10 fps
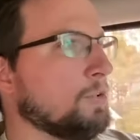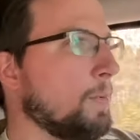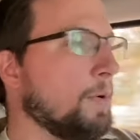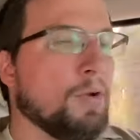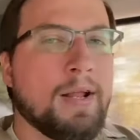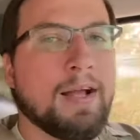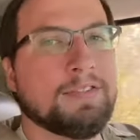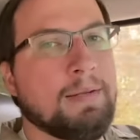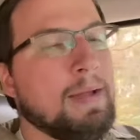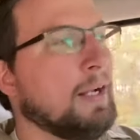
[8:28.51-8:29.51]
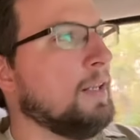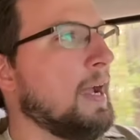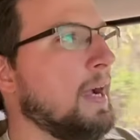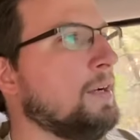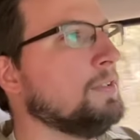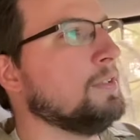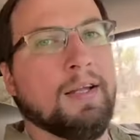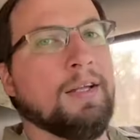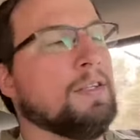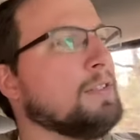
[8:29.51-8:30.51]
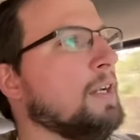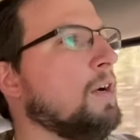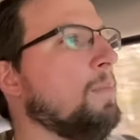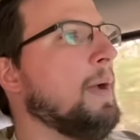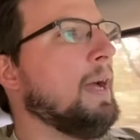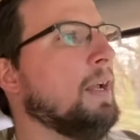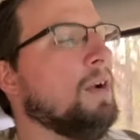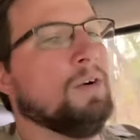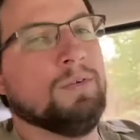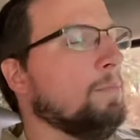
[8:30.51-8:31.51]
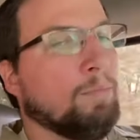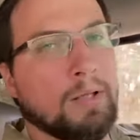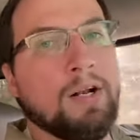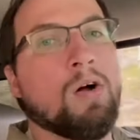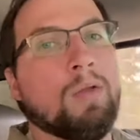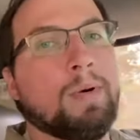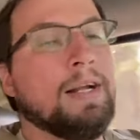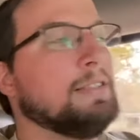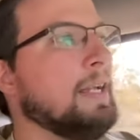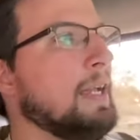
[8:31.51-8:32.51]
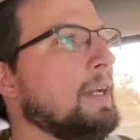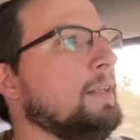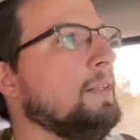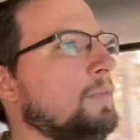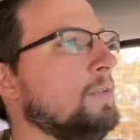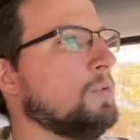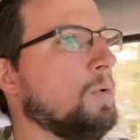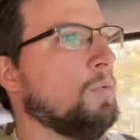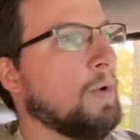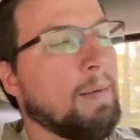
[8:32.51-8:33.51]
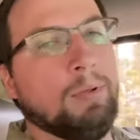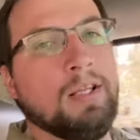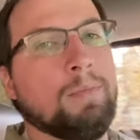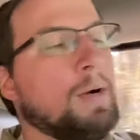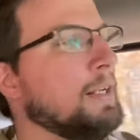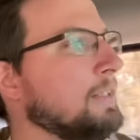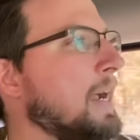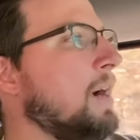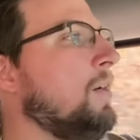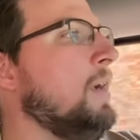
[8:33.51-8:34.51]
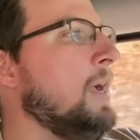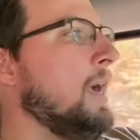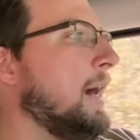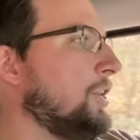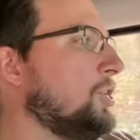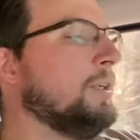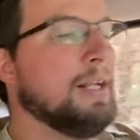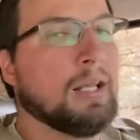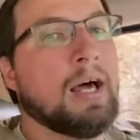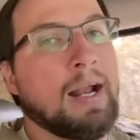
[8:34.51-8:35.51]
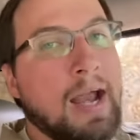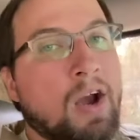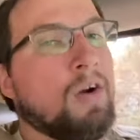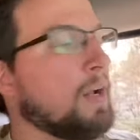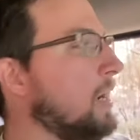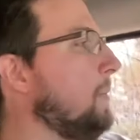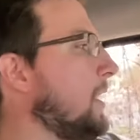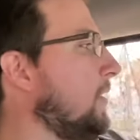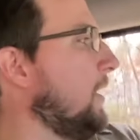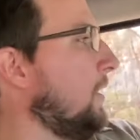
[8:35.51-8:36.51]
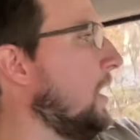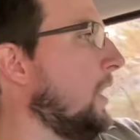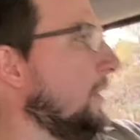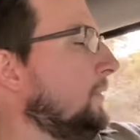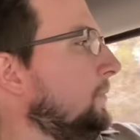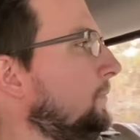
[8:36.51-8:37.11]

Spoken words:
I'm gonna do now is head back to the house, get this thing on the patio, bleed all the brakes again. So when I bleed the brakes now, I should get a lot of air to come out of that line.